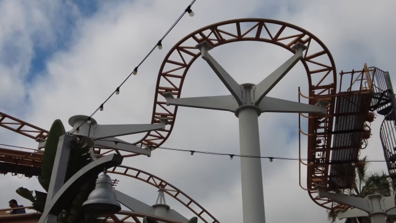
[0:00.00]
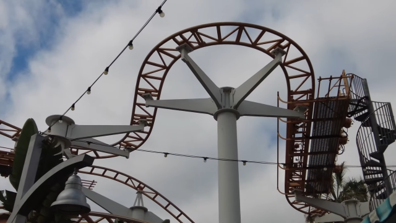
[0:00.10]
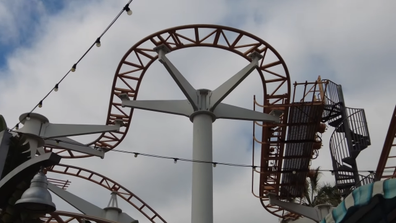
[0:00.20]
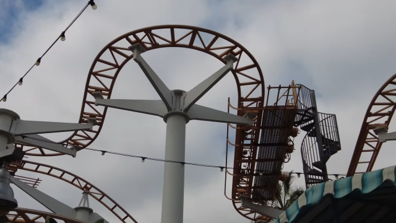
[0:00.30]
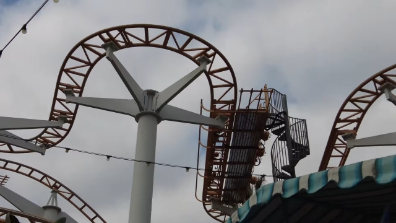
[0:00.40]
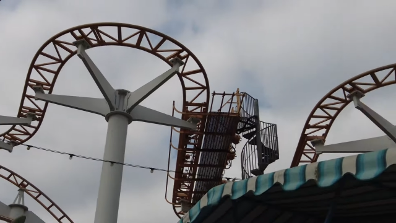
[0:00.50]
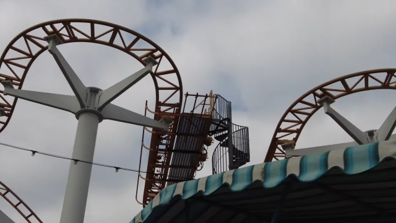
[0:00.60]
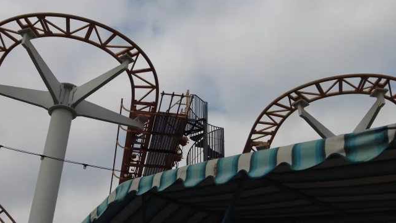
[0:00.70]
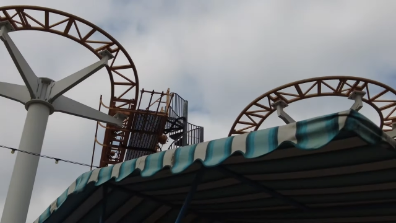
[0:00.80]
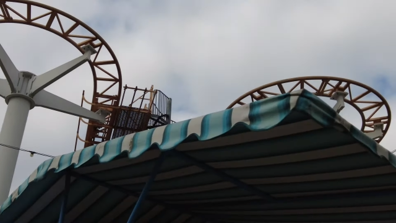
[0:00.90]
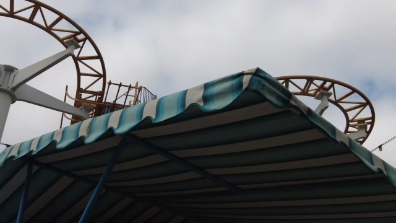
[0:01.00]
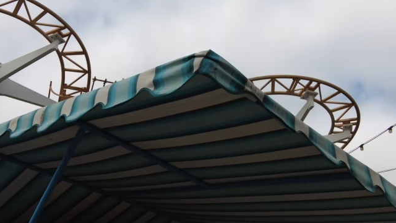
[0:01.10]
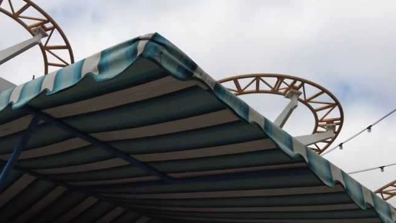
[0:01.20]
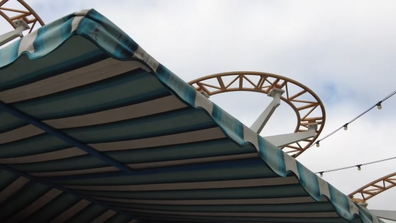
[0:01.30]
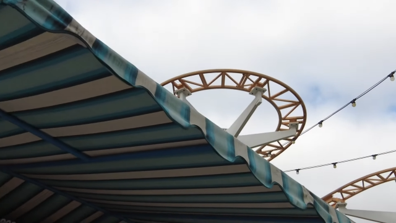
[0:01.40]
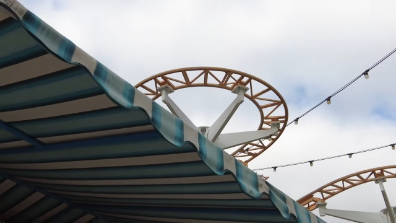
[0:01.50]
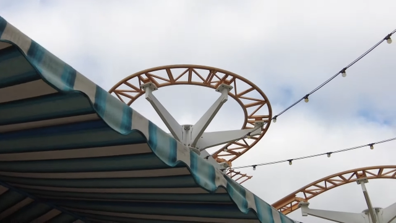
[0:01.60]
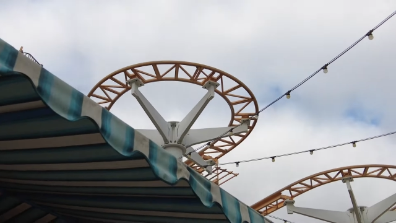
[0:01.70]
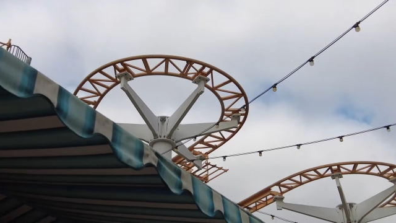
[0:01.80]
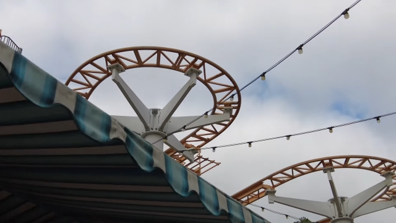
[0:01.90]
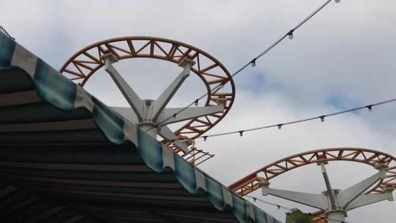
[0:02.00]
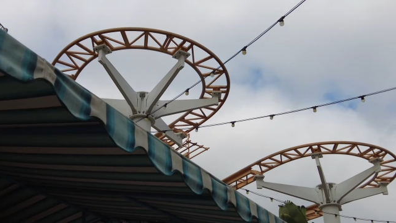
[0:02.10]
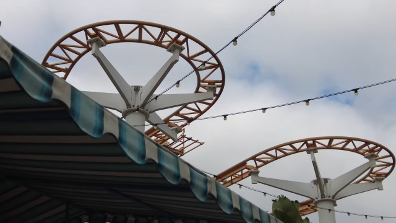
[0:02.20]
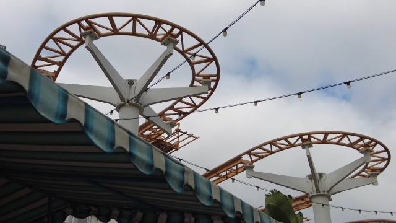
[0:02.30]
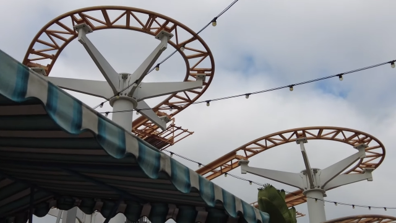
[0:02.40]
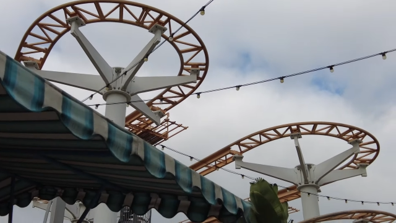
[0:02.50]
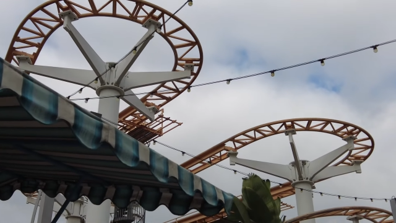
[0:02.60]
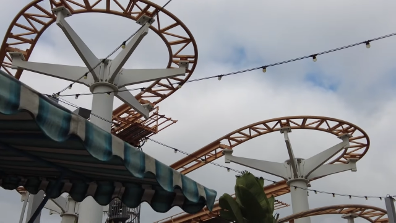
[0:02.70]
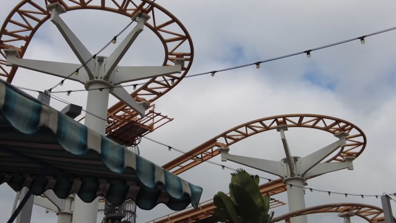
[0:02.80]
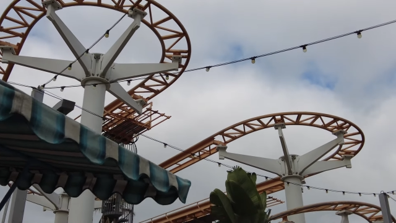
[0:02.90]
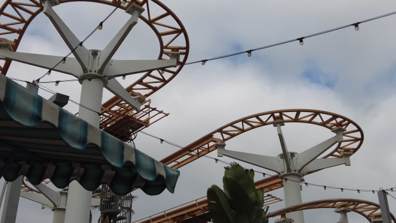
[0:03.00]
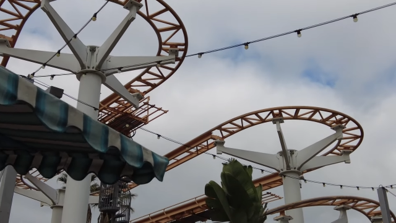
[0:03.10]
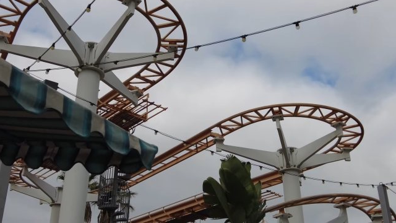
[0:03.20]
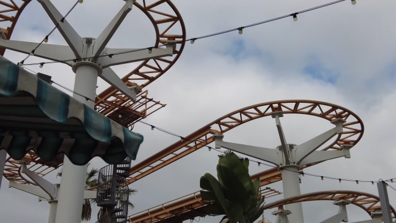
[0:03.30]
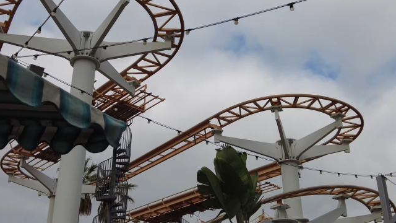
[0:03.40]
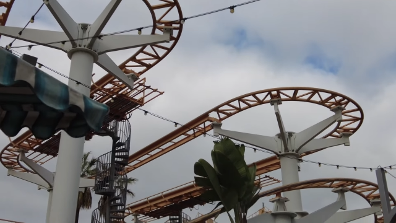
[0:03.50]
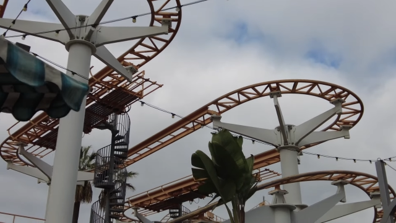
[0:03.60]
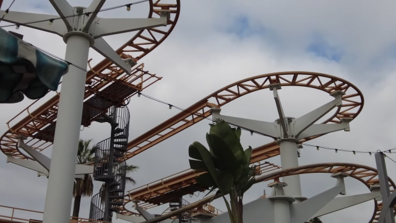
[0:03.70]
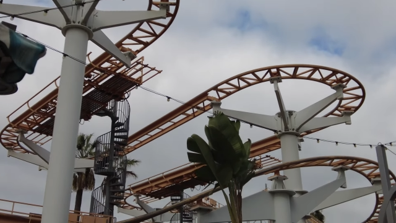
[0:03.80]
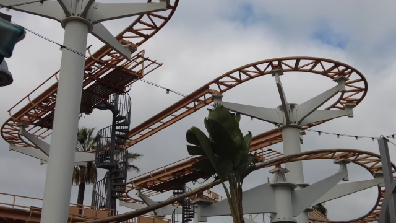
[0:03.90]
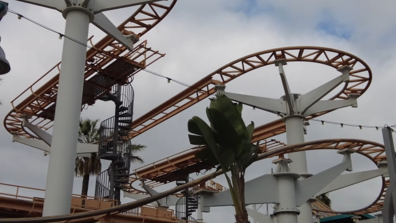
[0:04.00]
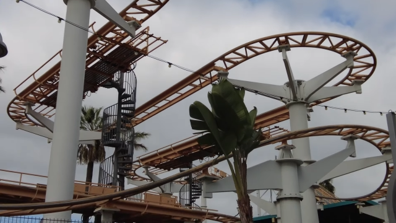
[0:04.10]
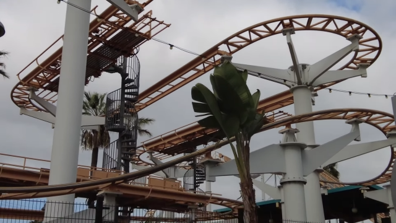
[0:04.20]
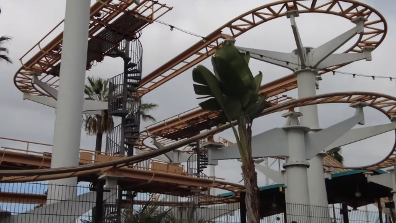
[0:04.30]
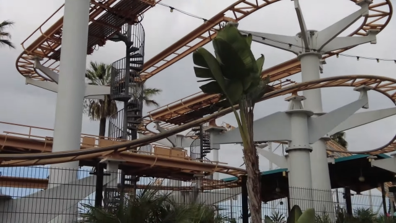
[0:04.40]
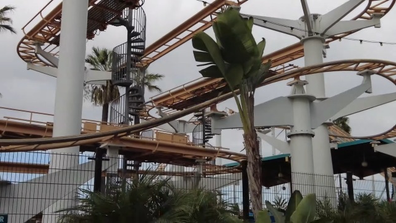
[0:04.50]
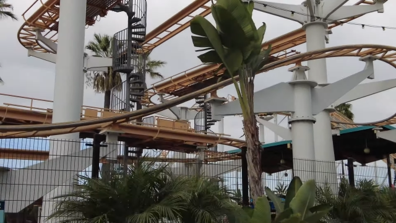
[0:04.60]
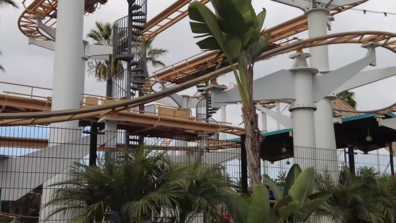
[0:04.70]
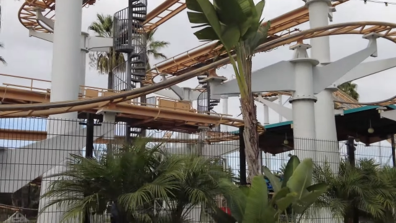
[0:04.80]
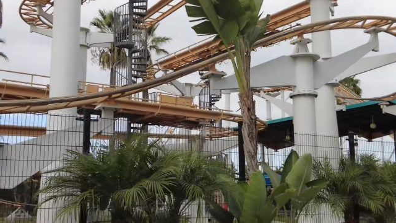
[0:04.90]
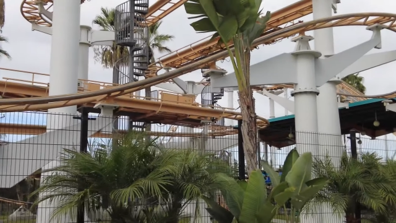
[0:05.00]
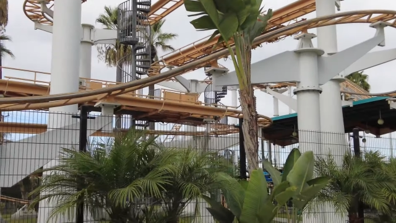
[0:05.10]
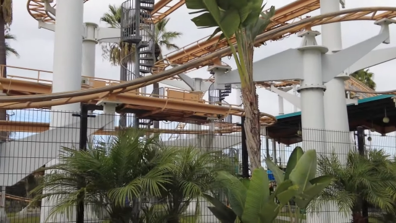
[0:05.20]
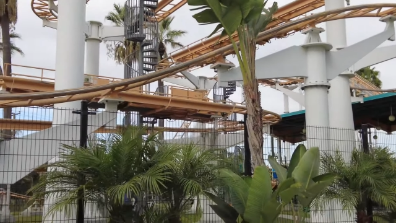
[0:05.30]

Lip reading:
[unreadable: no face in view]